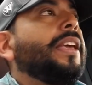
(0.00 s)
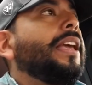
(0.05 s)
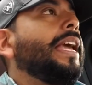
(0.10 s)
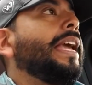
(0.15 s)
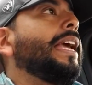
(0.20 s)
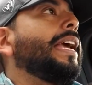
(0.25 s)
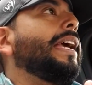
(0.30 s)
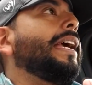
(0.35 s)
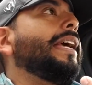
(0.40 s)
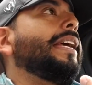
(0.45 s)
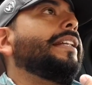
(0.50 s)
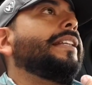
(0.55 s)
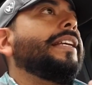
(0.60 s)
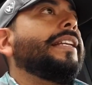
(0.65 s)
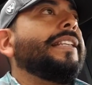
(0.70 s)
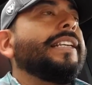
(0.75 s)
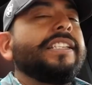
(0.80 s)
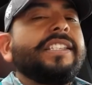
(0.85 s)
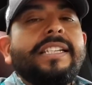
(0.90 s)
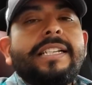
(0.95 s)
It
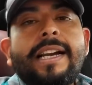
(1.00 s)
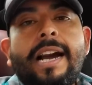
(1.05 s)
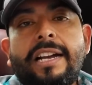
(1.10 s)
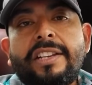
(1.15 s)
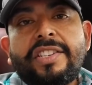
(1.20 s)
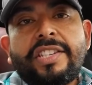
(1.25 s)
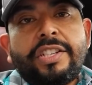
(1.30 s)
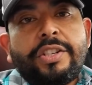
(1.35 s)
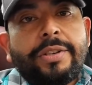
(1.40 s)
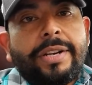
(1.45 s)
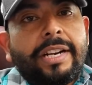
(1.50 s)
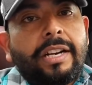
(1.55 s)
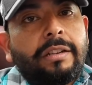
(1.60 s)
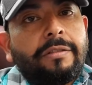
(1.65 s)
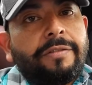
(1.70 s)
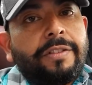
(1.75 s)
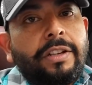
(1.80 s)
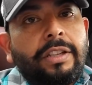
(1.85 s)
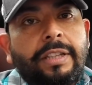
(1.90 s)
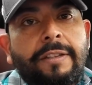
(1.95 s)
doesn't concentrate on
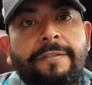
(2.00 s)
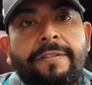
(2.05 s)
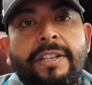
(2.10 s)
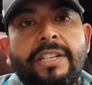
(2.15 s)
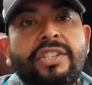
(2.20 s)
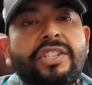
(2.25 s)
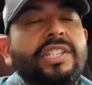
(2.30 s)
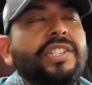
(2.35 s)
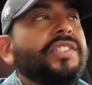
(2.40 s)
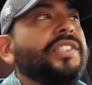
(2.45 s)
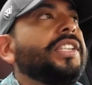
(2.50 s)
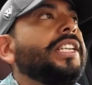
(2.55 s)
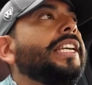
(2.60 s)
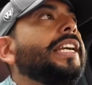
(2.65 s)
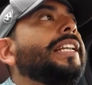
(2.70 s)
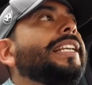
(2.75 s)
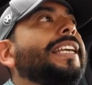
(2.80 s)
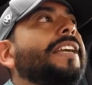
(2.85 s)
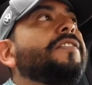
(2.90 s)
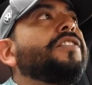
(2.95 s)
fuel efficiency.
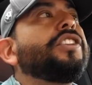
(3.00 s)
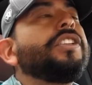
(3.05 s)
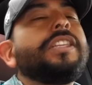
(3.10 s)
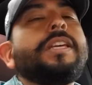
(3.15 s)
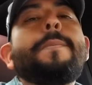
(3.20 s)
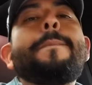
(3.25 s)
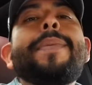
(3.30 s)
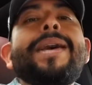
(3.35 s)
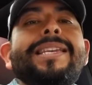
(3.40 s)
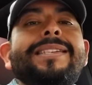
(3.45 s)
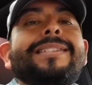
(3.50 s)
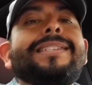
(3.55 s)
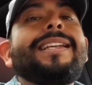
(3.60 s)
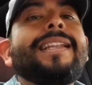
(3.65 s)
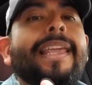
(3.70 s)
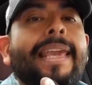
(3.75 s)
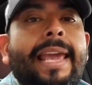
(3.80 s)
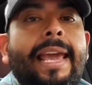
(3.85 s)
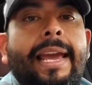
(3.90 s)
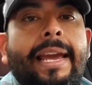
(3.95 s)
It gives you the best
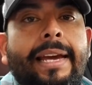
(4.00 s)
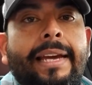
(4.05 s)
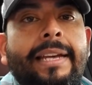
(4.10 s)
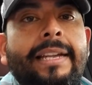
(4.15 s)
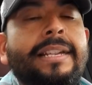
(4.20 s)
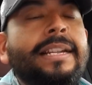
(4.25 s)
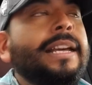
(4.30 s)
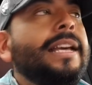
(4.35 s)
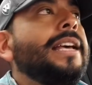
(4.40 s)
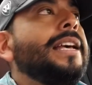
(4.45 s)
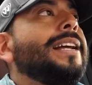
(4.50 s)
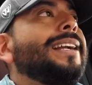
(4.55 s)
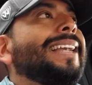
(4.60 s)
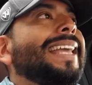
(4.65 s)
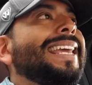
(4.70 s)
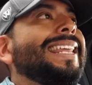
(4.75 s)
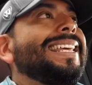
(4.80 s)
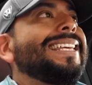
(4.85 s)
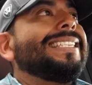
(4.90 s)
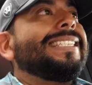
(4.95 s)
it can.
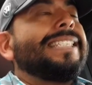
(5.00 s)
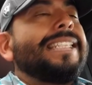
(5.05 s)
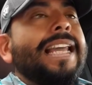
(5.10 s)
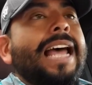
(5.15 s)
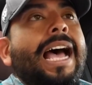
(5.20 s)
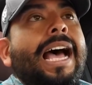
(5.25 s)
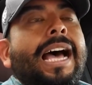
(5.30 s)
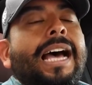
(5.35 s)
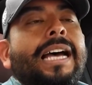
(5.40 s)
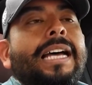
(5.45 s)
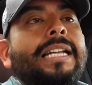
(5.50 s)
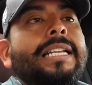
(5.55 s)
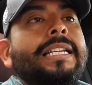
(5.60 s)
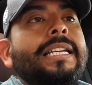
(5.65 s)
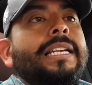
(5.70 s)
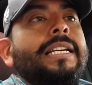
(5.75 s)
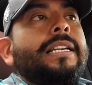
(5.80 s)
It is not